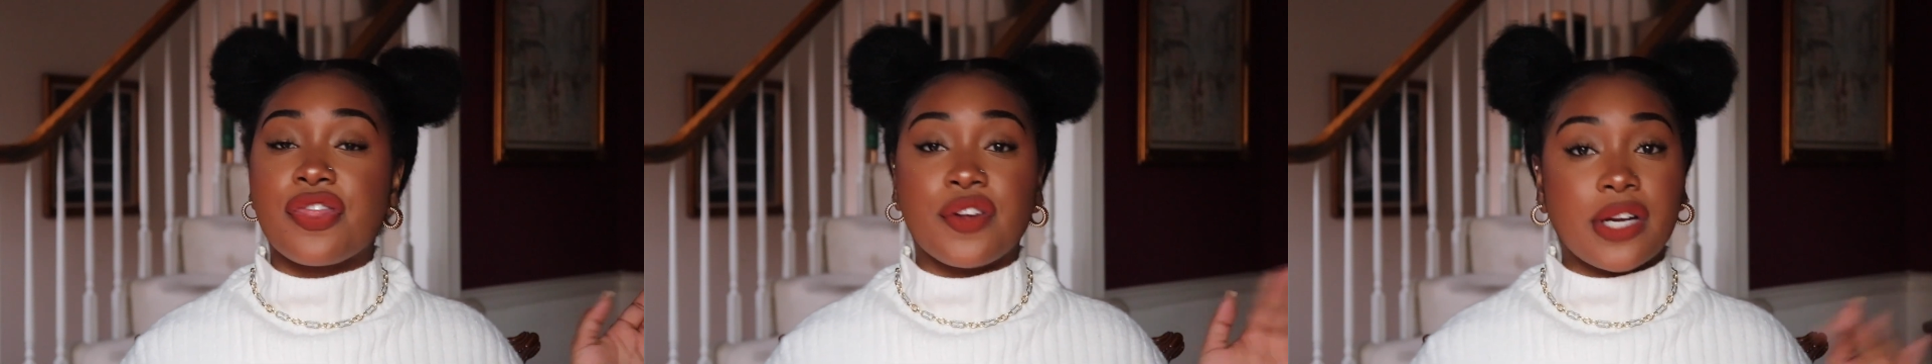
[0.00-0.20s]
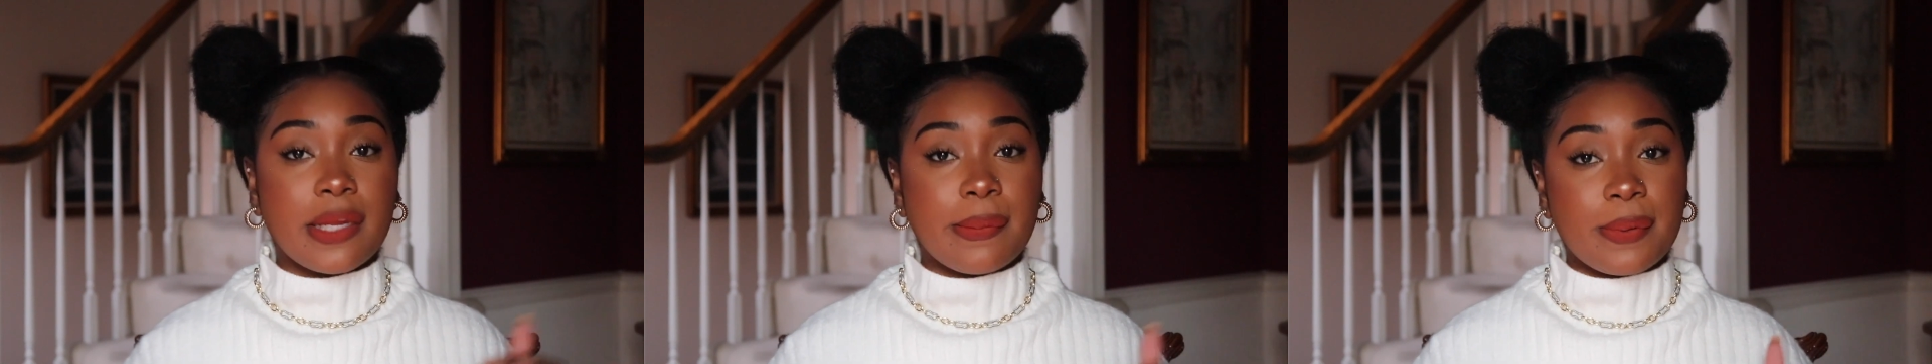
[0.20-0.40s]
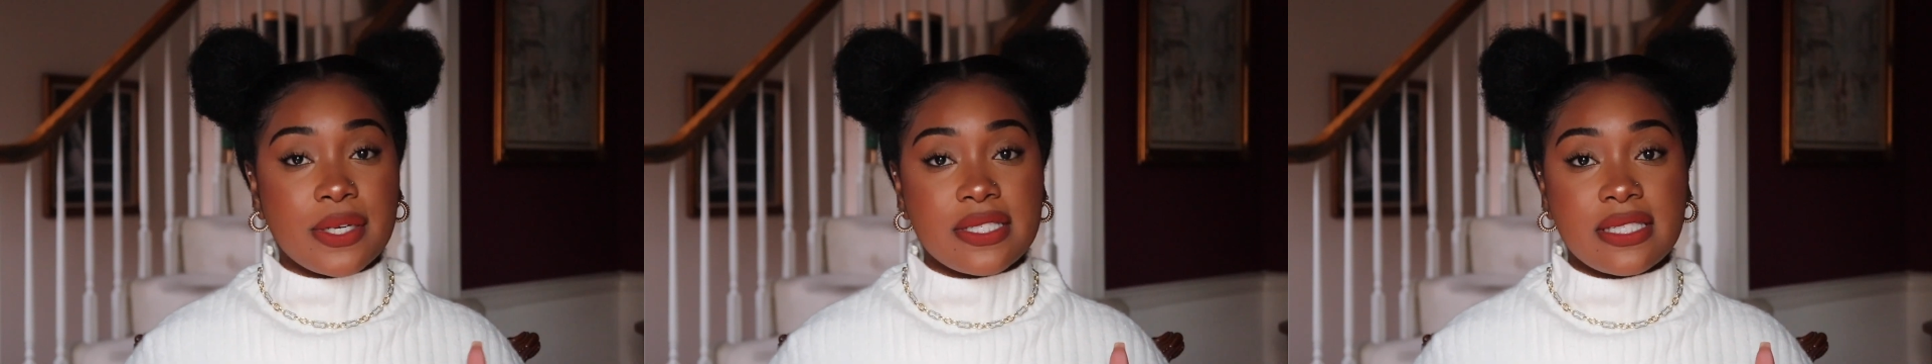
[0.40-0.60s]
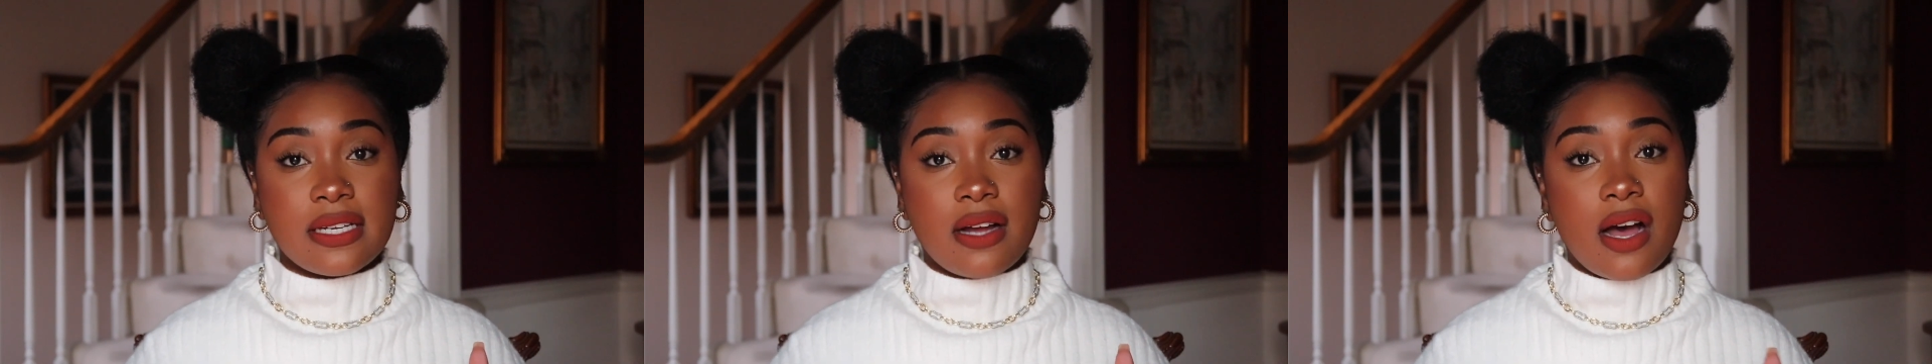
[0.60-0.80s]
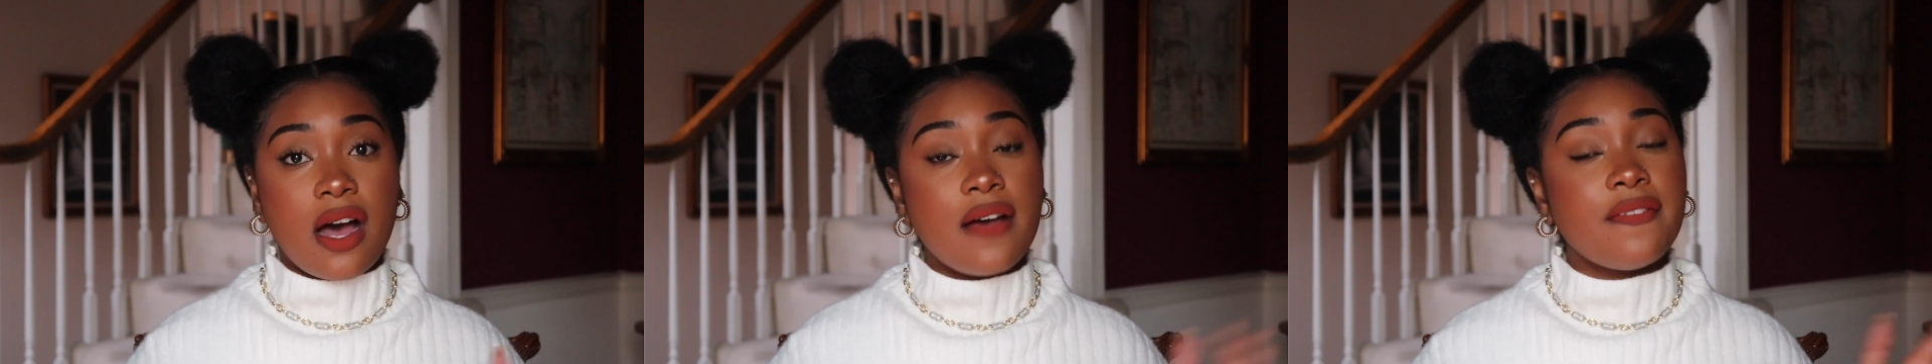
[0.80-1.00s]
30%
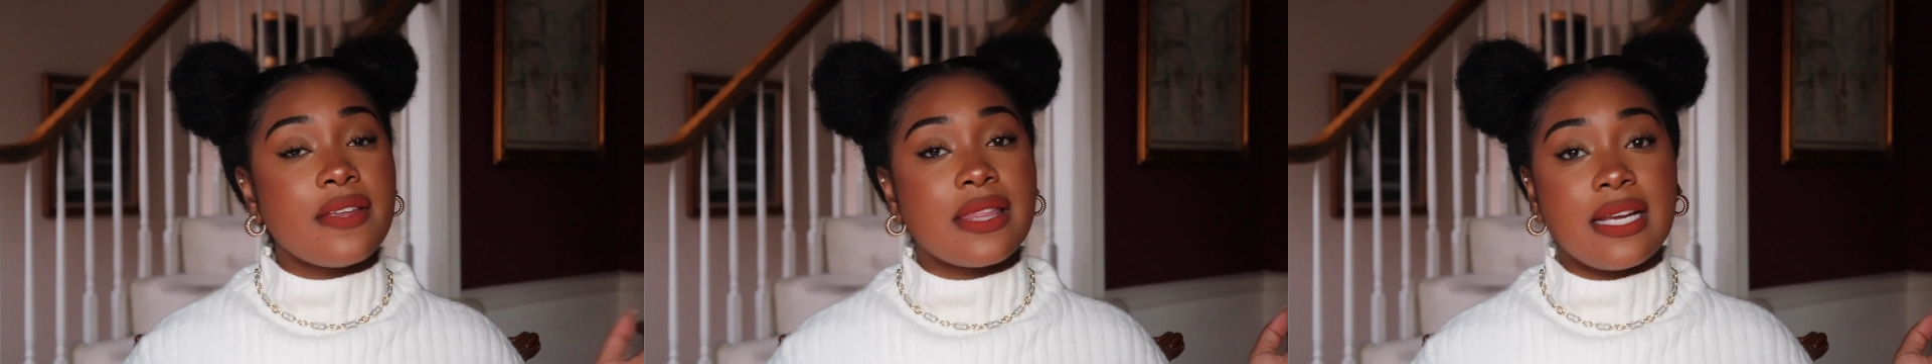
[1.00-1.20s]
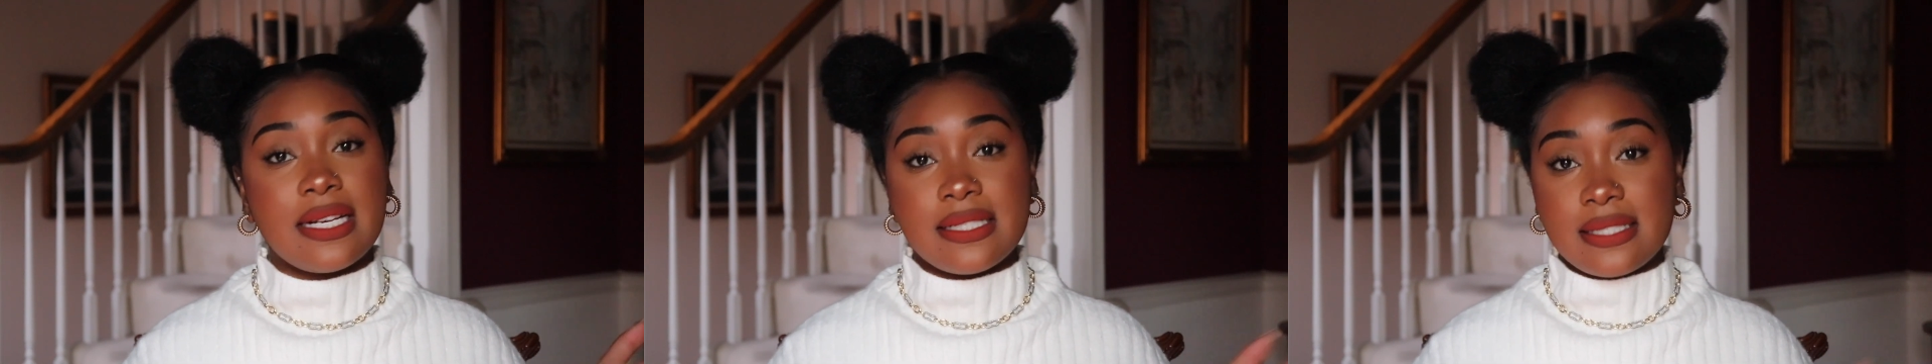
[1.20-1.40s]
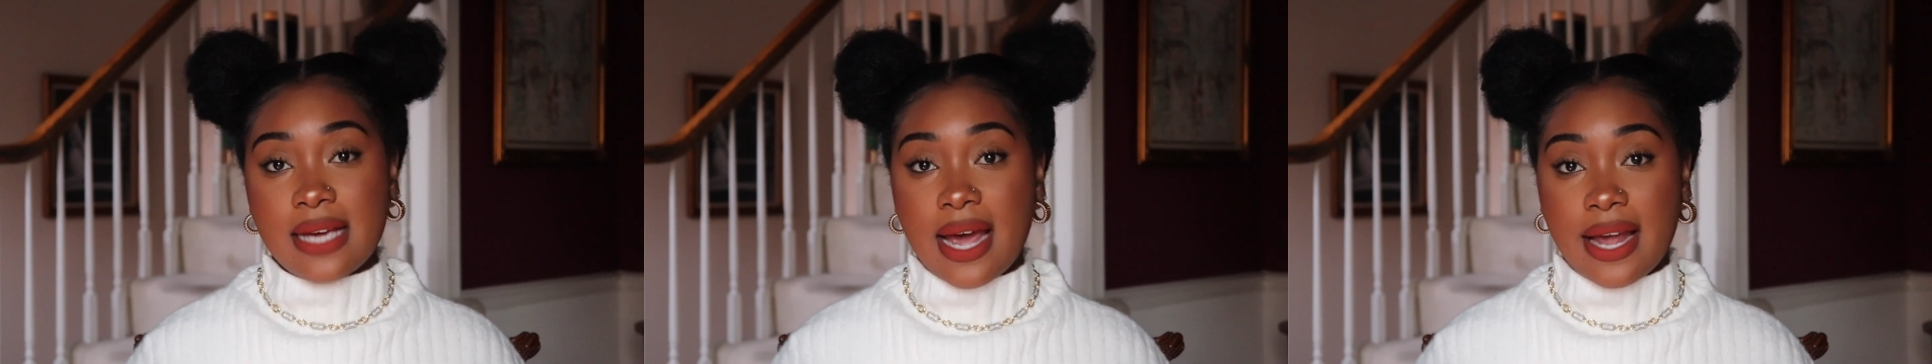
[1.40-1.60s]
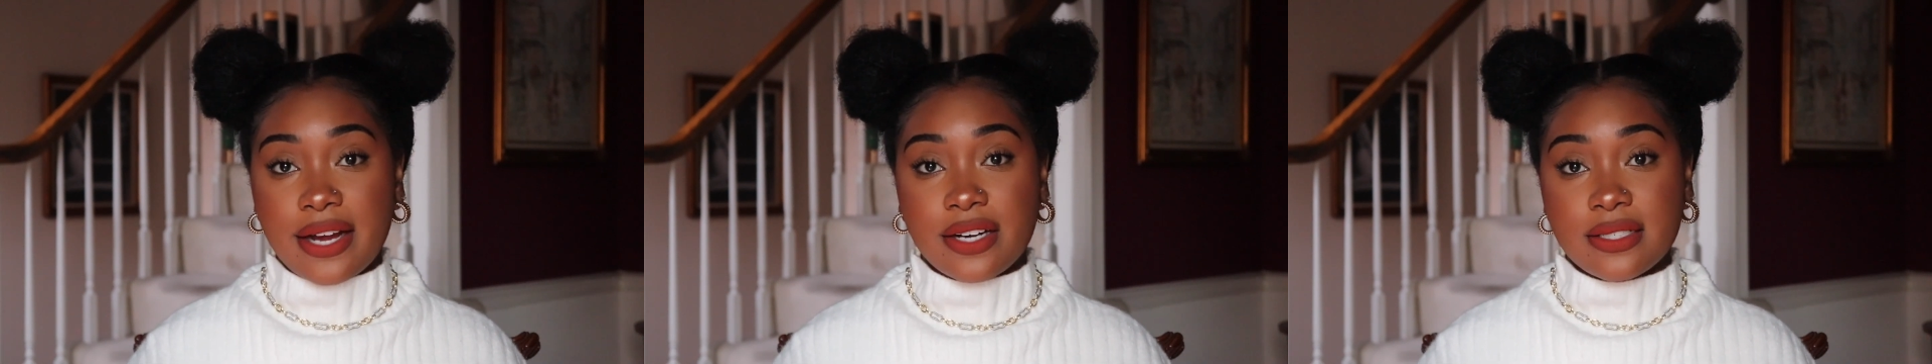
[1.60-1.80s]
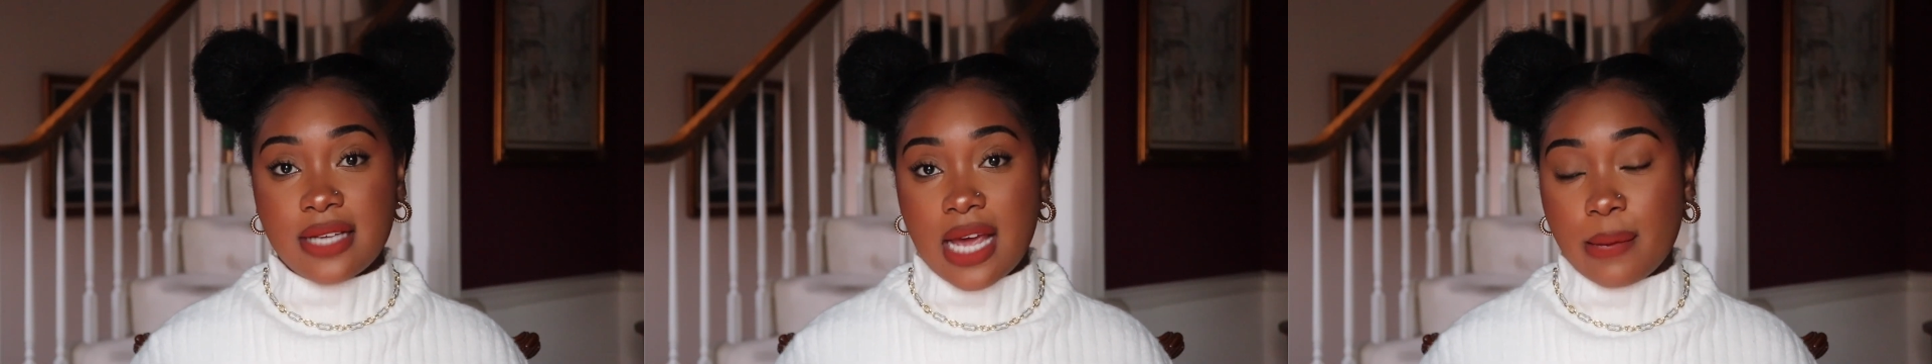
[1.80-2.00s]
off the
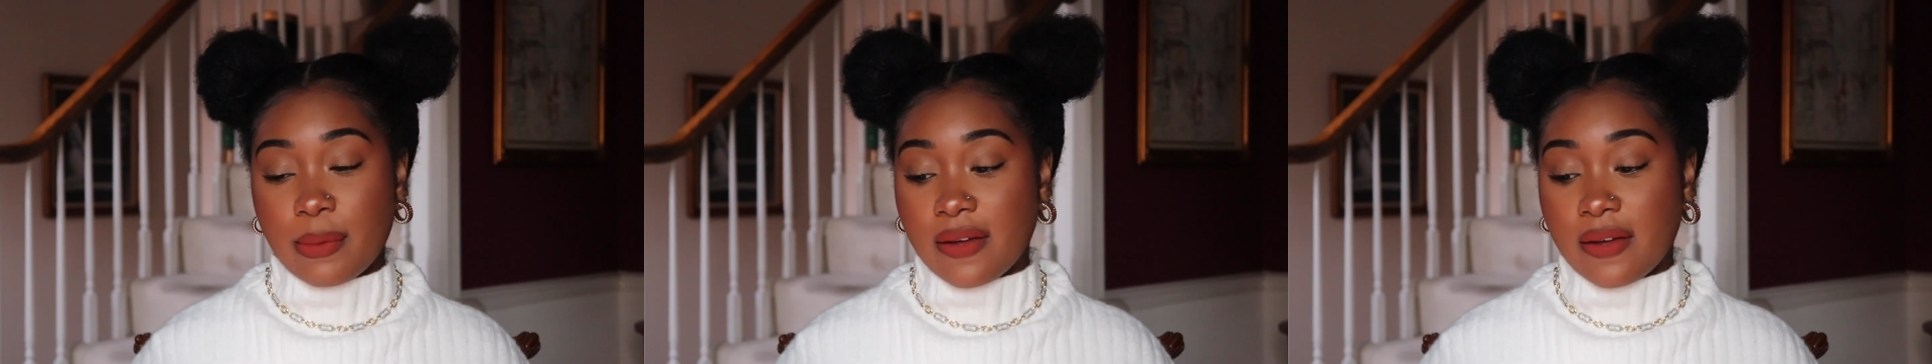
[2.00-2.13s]
entire time